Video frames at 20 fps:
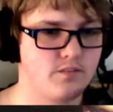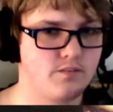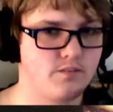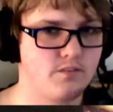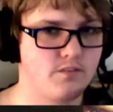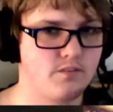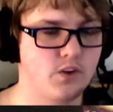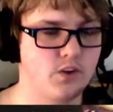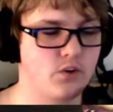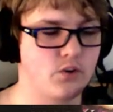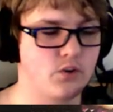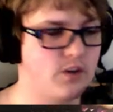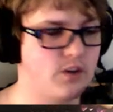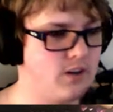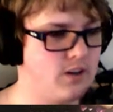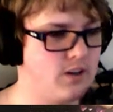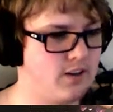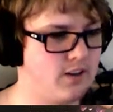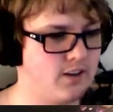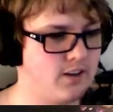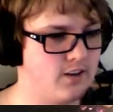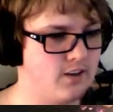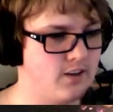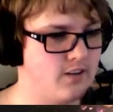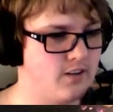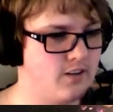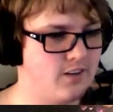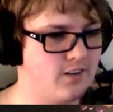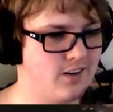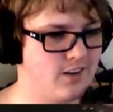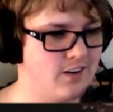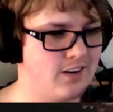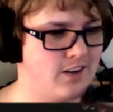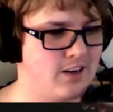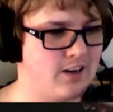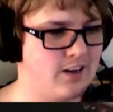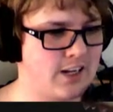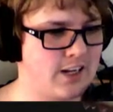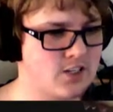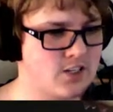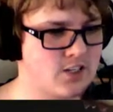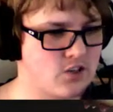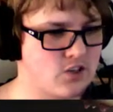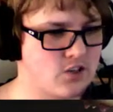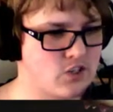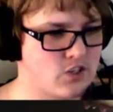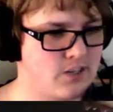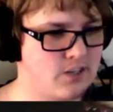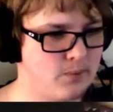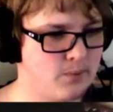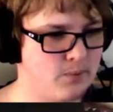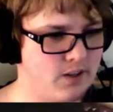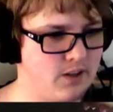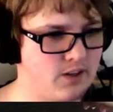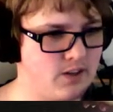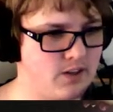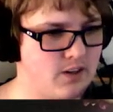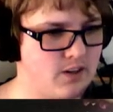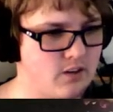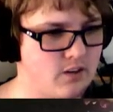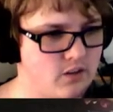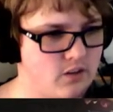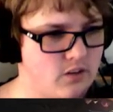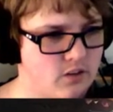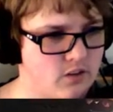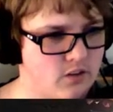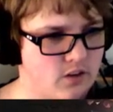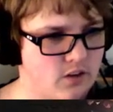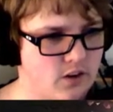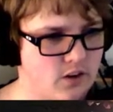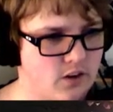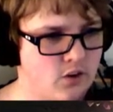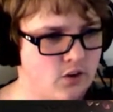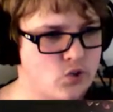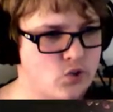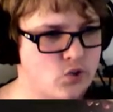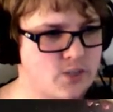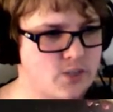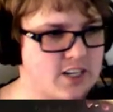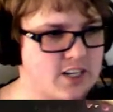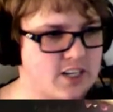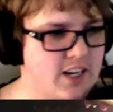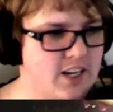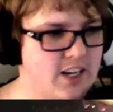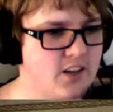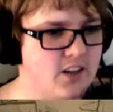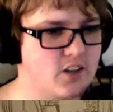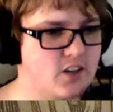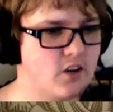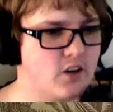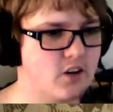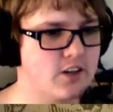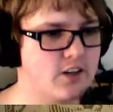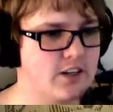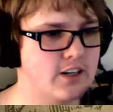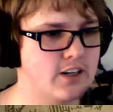Okay, then. I guess I'll just keep playing then. Oh, this was the canyon card again.